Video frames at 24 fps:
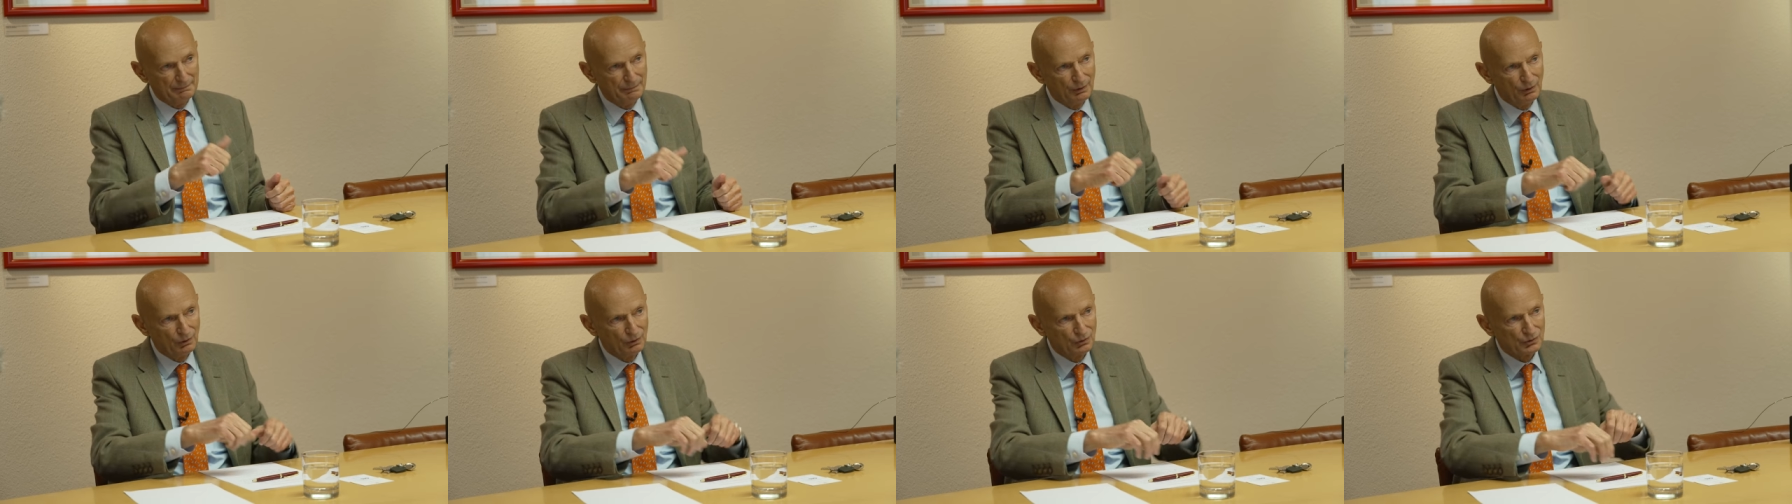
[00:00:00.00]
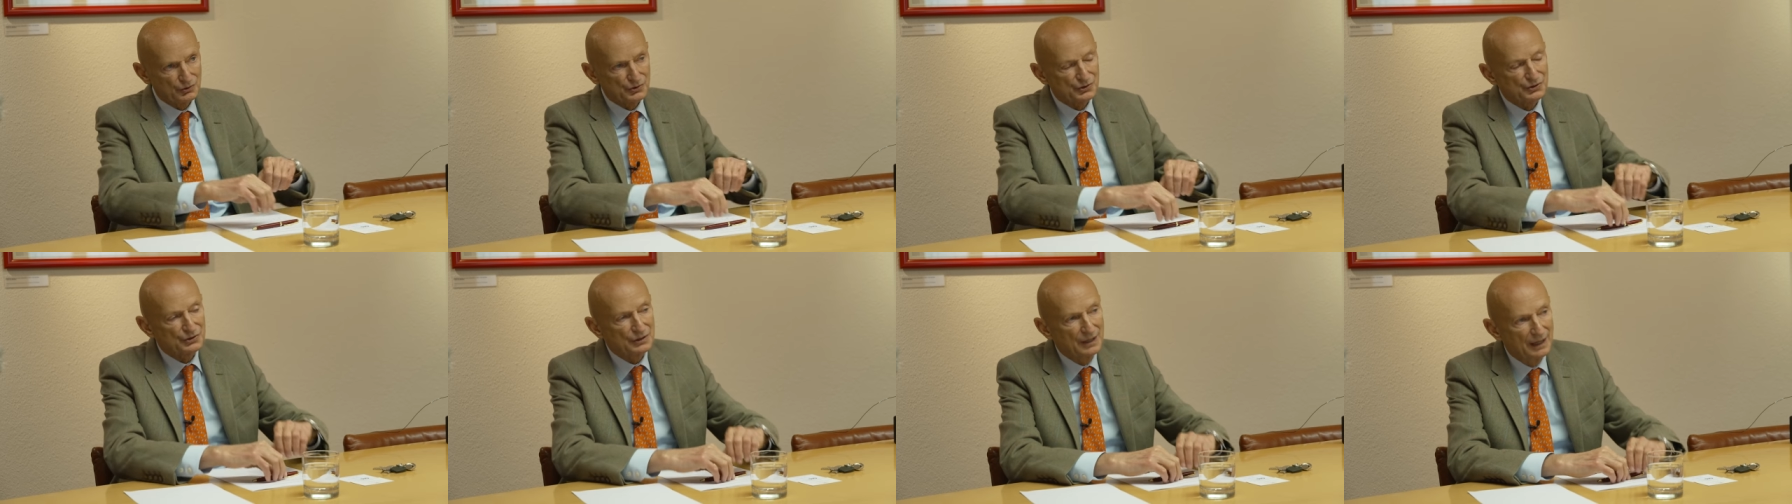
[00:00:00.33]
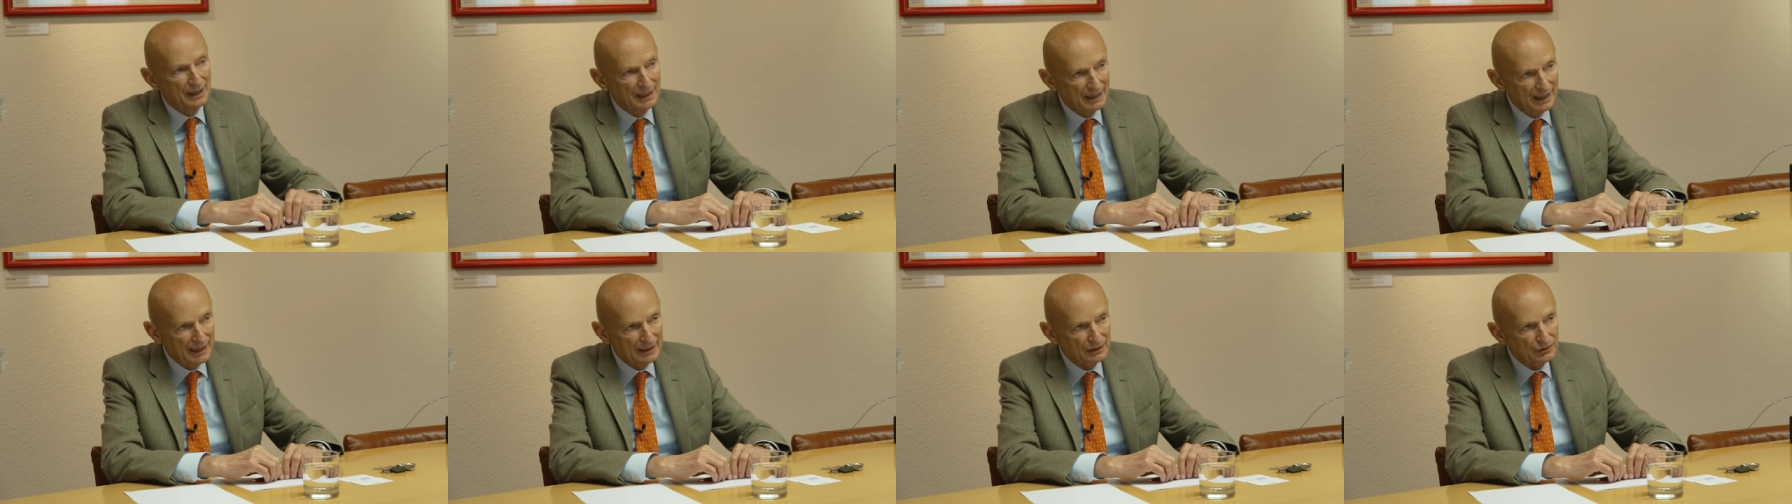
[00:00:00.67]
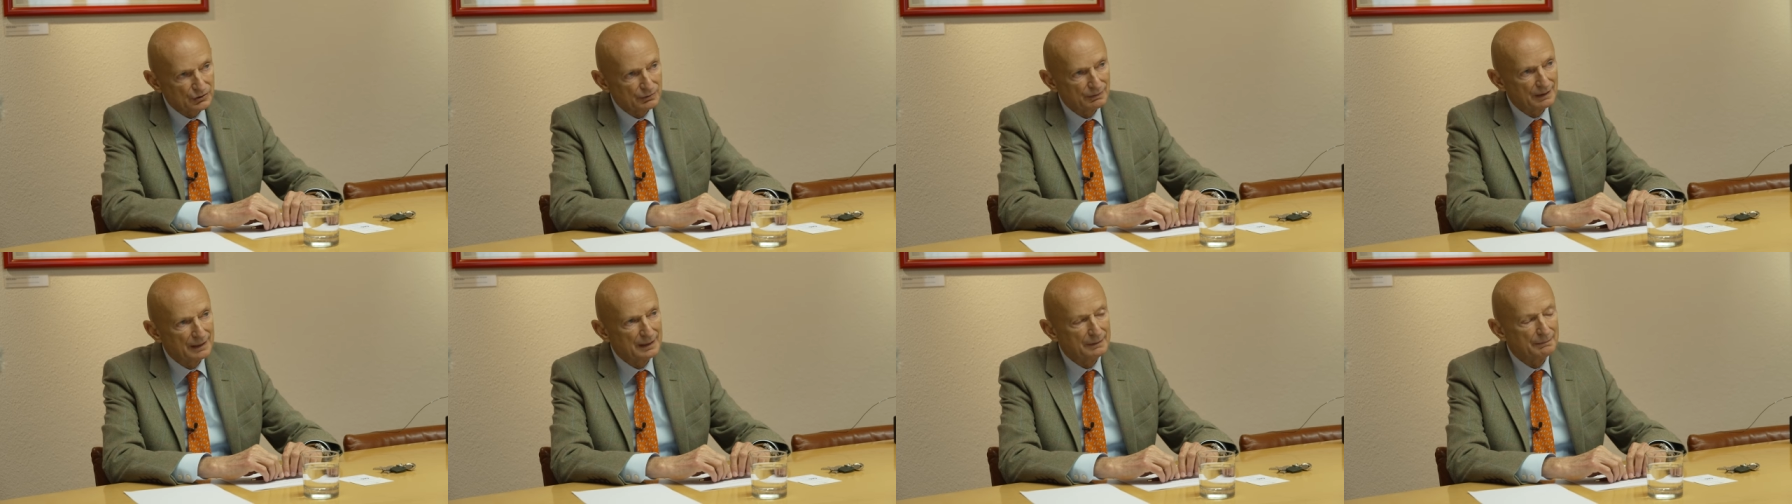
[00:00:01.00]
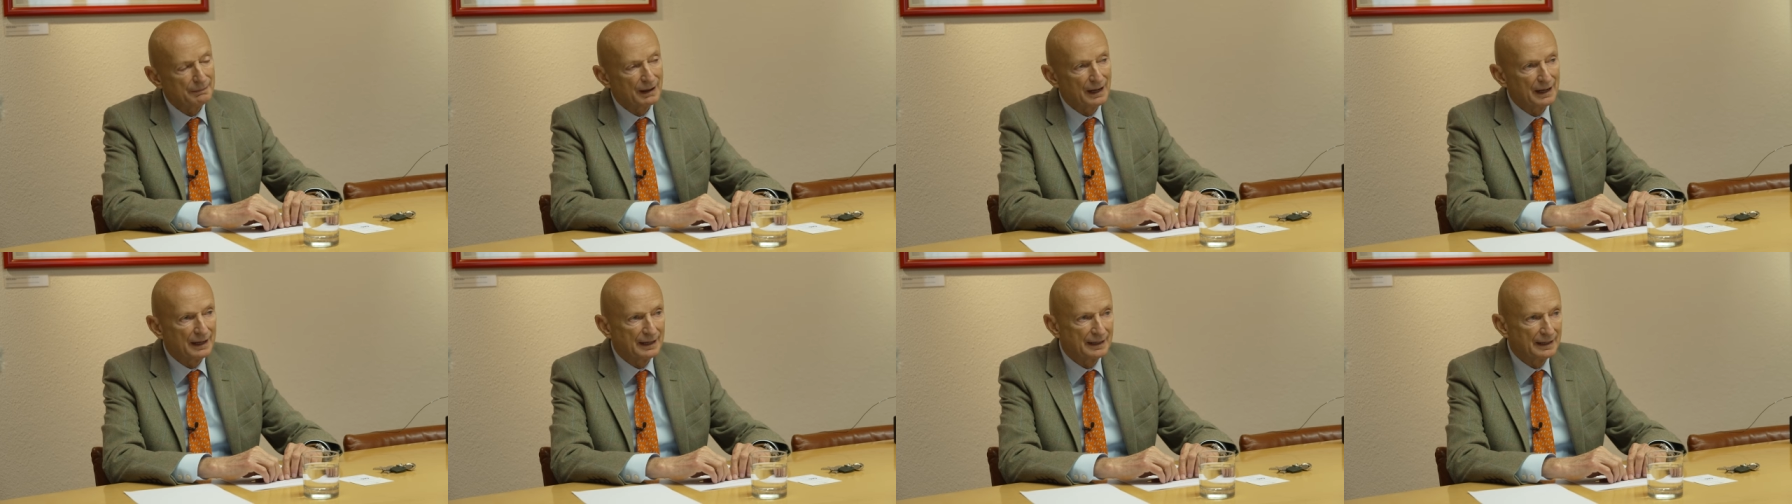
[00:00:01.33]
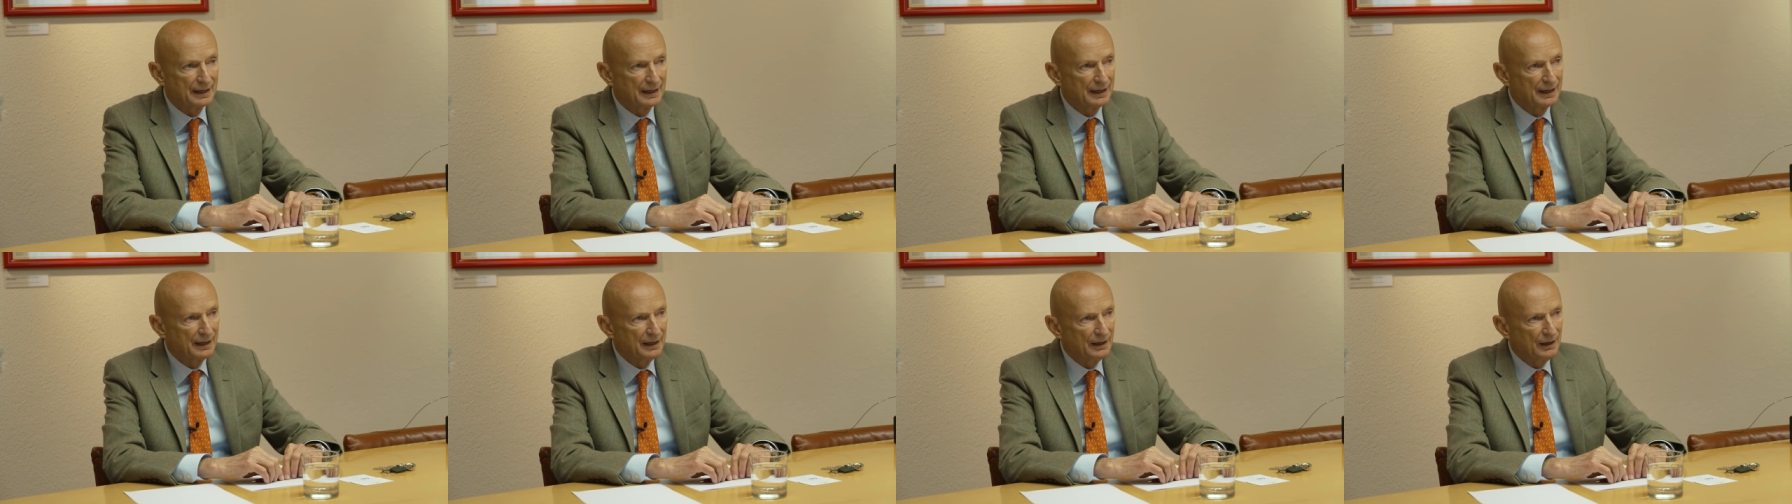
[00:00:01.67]
both, uh, actually by
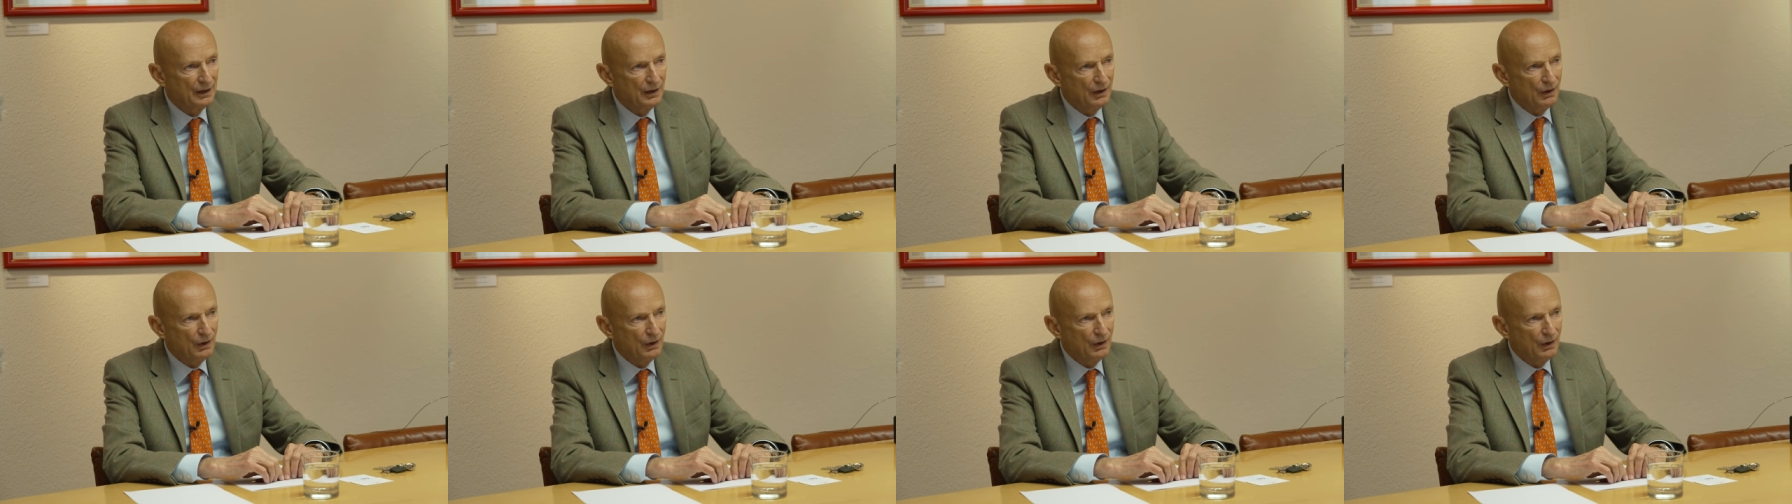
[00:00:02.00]
the